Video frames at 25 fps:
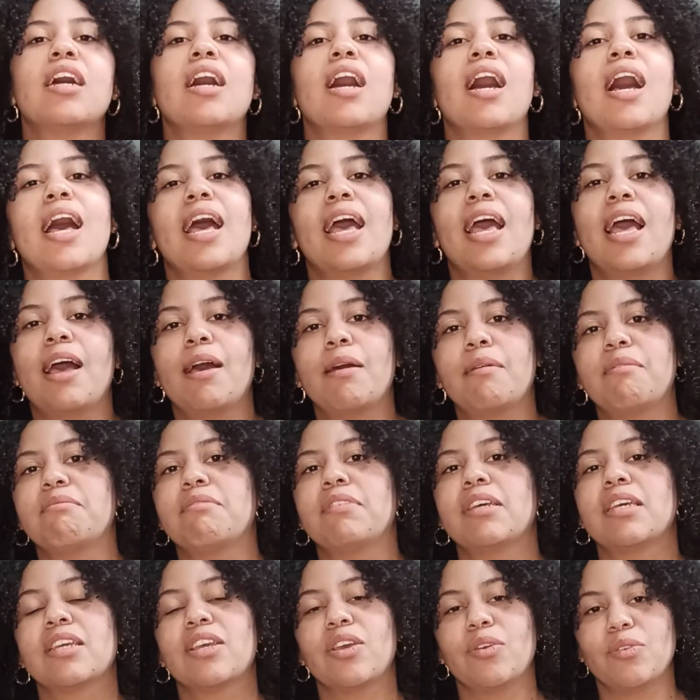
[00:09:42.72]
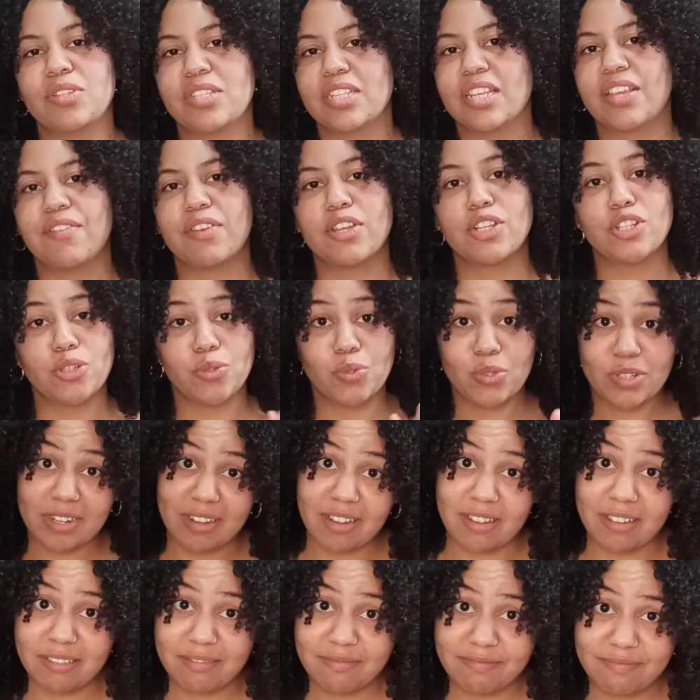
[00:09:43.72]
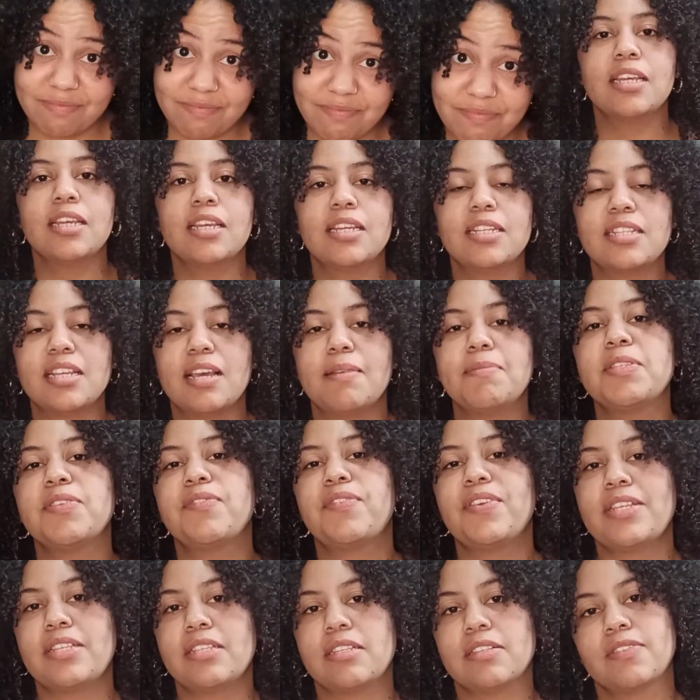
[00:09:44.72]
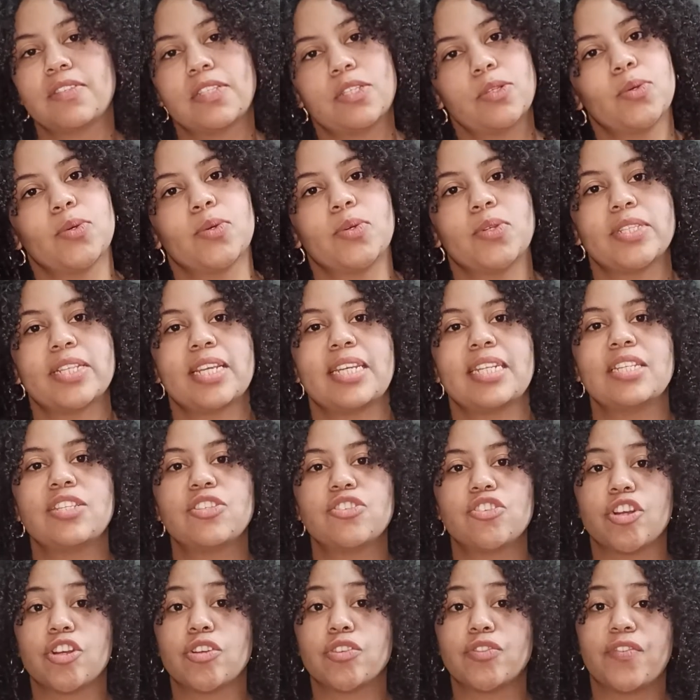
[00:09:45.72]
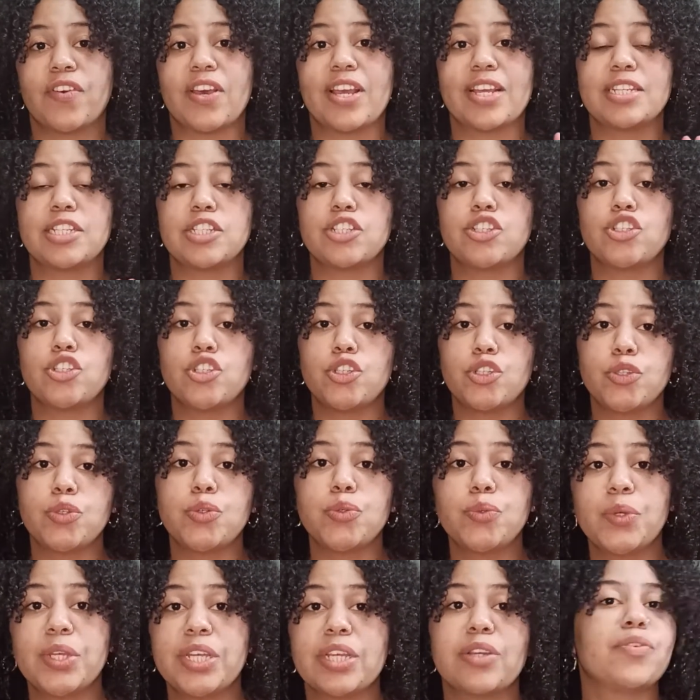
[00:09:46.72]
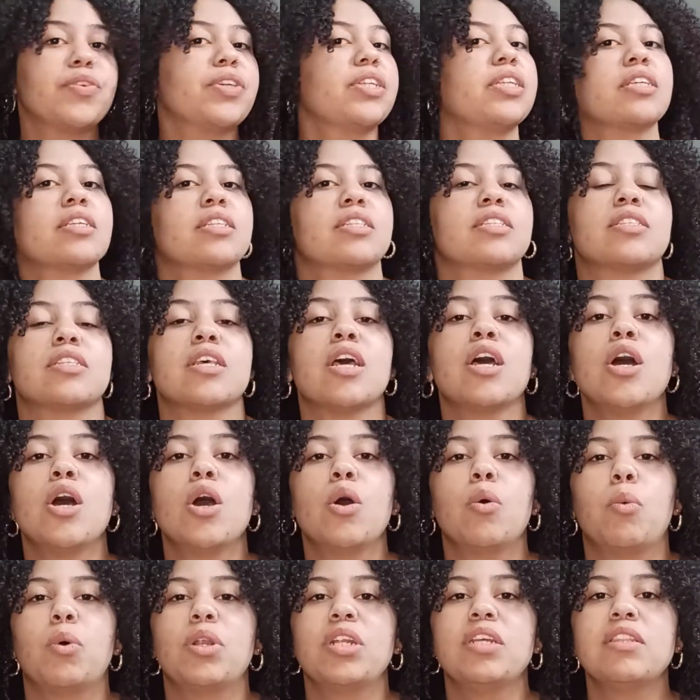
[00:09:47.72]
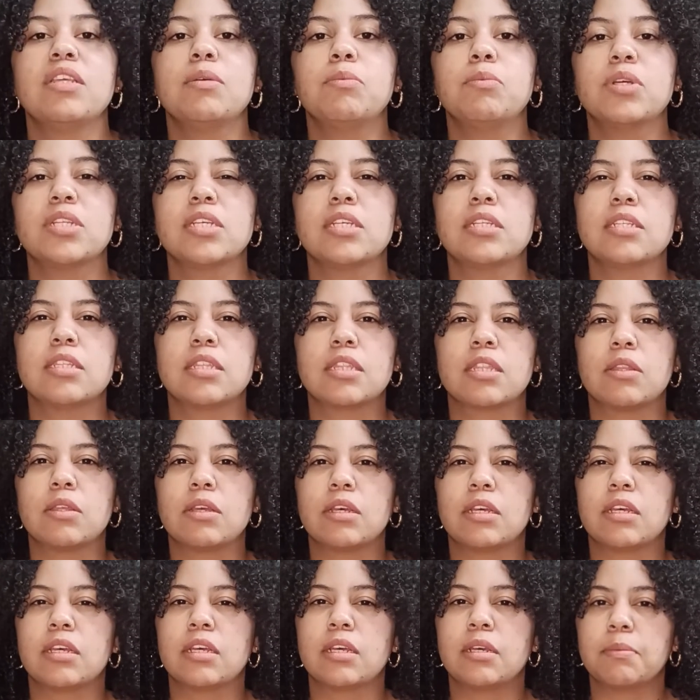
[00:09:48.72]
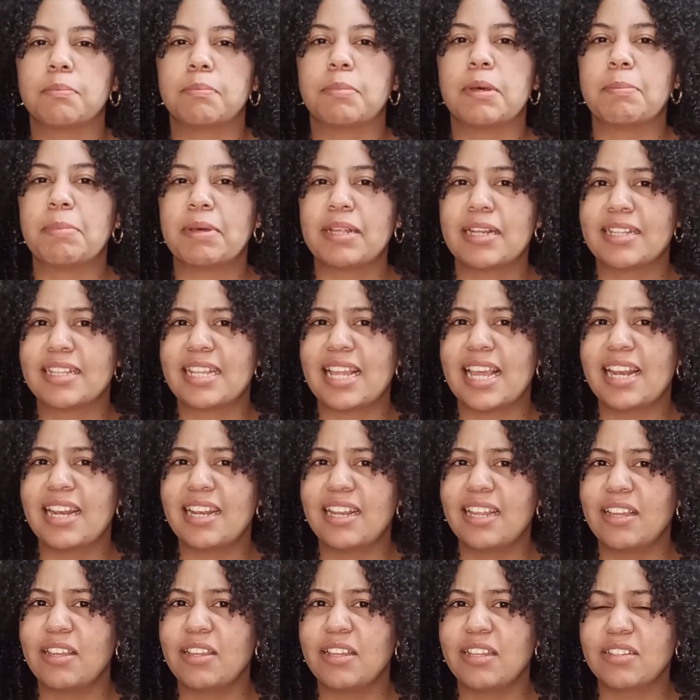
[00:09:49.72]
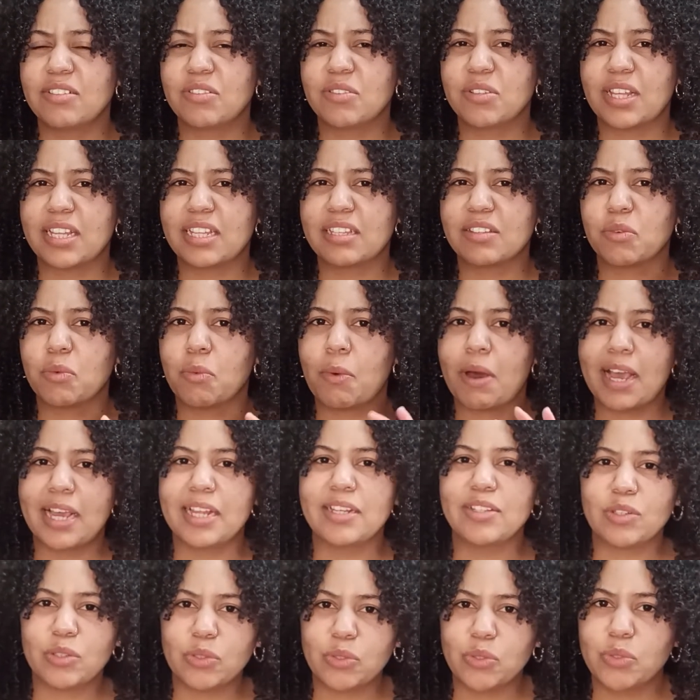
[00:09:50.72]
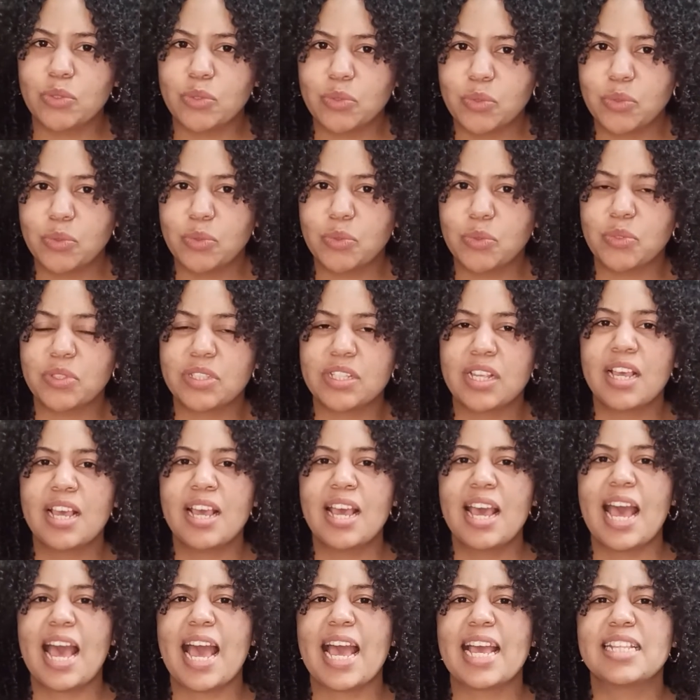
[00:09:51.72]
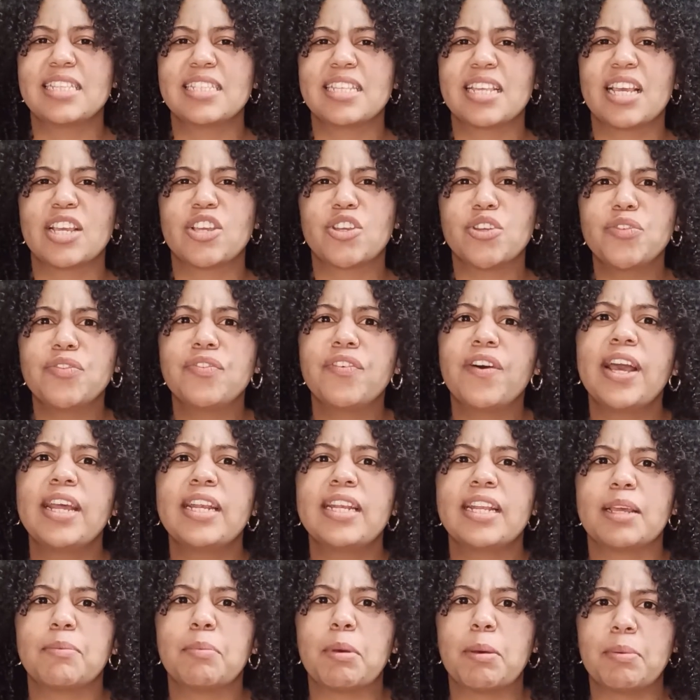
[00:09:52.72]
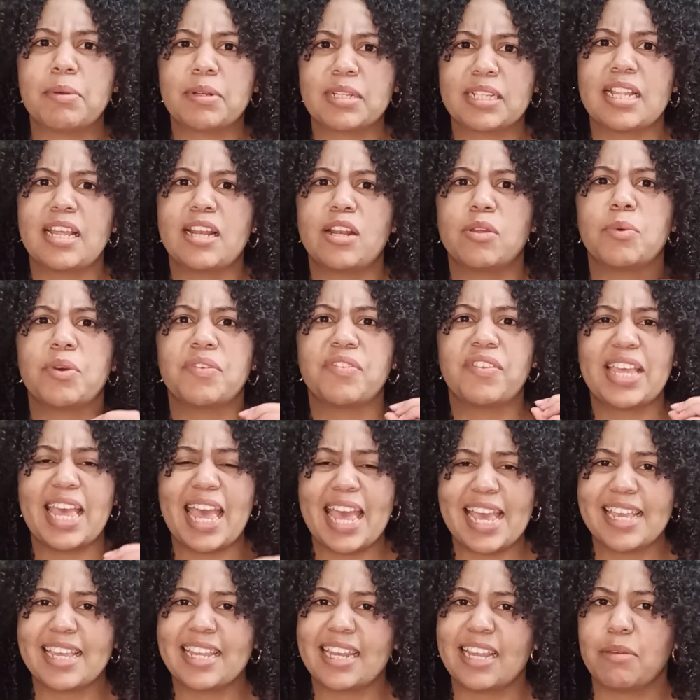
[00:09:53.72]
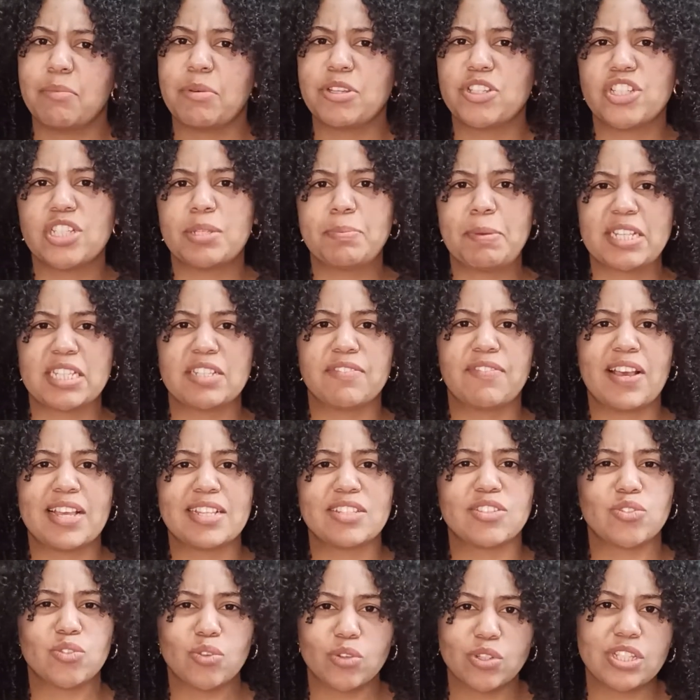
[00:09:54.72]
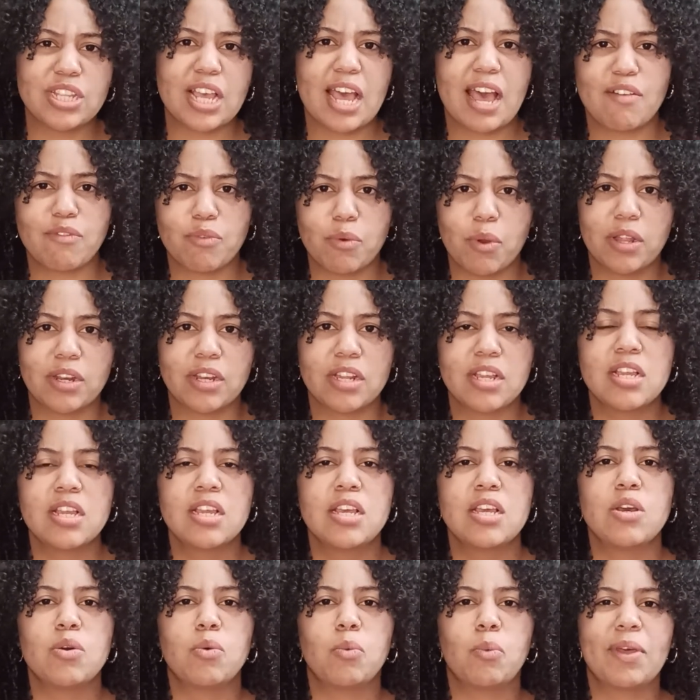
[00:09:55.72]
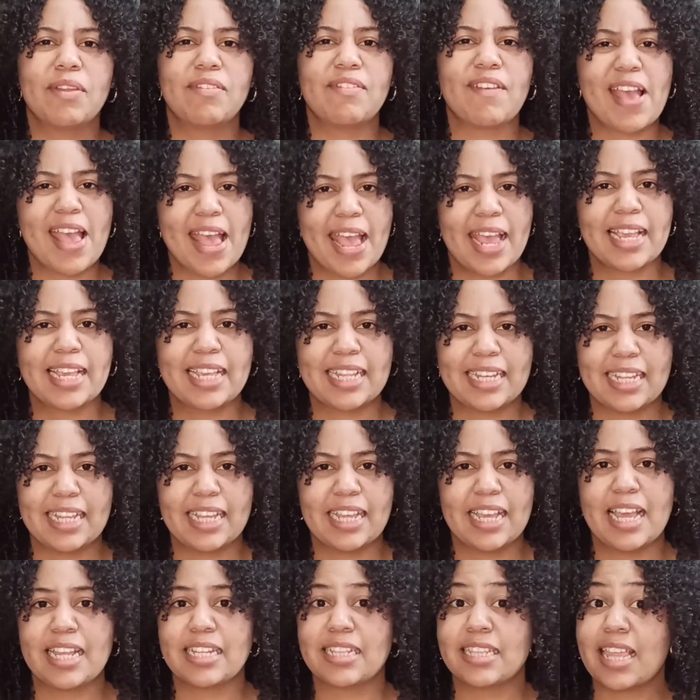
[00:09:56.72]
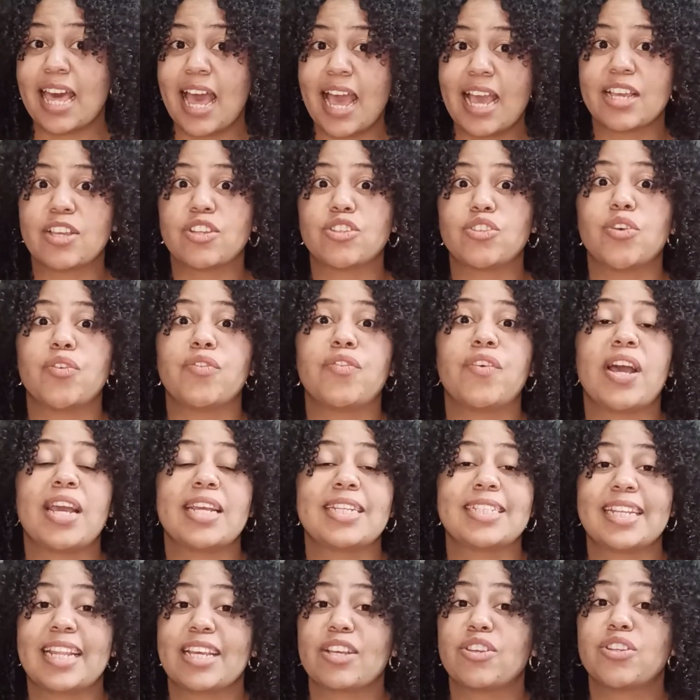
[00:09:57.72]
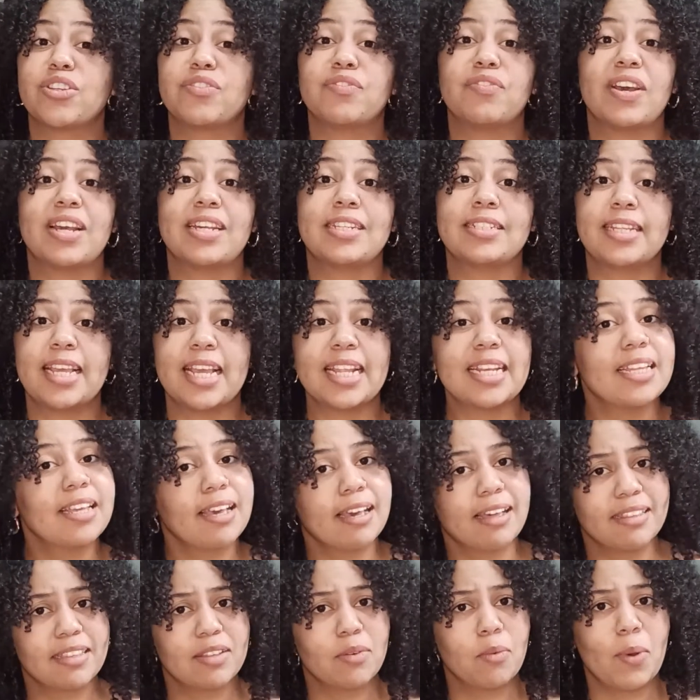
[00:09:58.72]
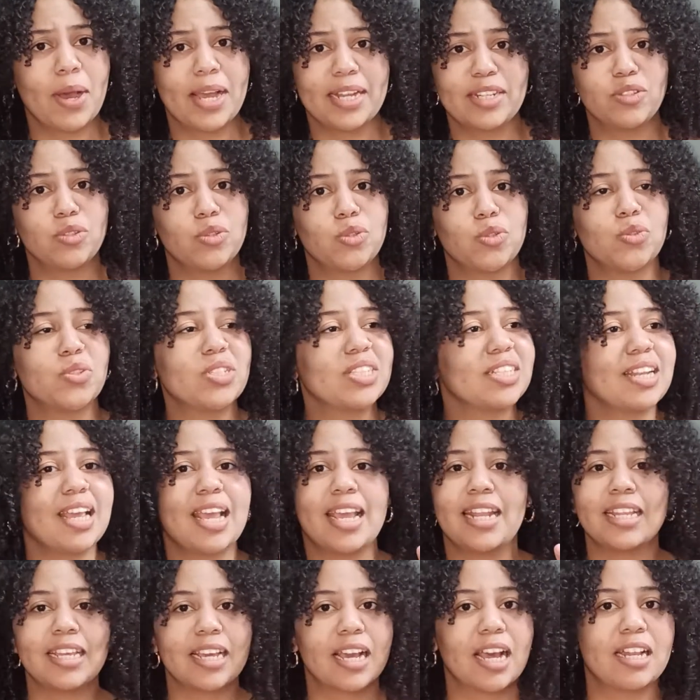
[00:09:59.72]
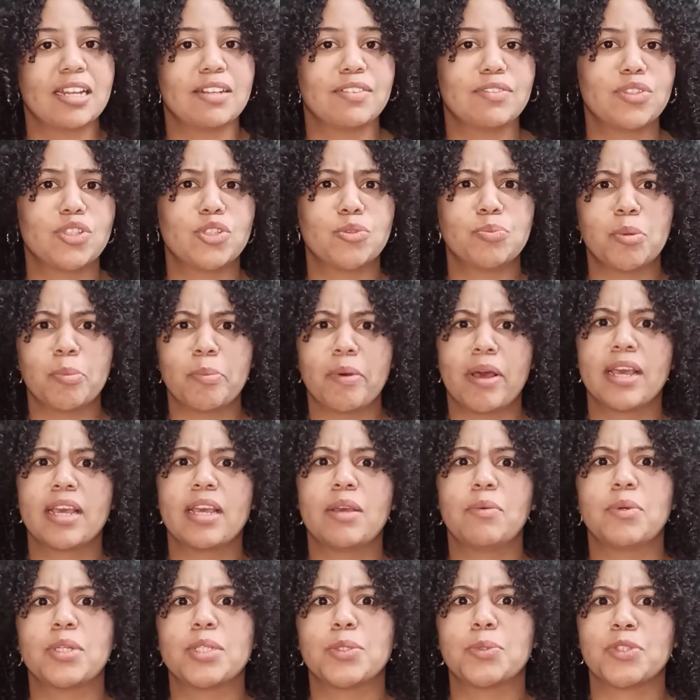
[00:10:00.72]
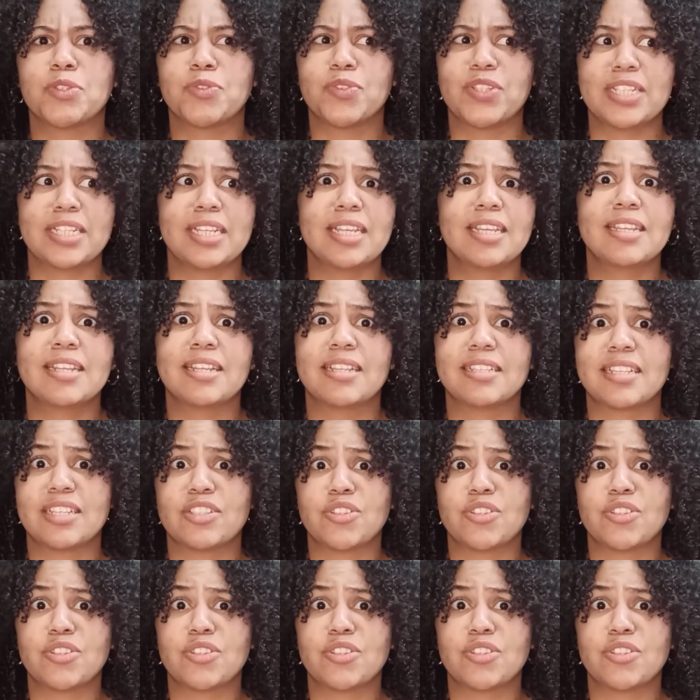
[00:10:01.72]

I am going to give it a 2-star. In terms of ease of sauce, I did struggle to find 2 ingredients. One of them were the pappardelle, or like wide noodles, and I could find like pappardelle with egg in it, but she specifies not to have one with egg in it, and that I could not find, and I couldn't find any other wide noodles in any kind of supermarket, which was ridiculous.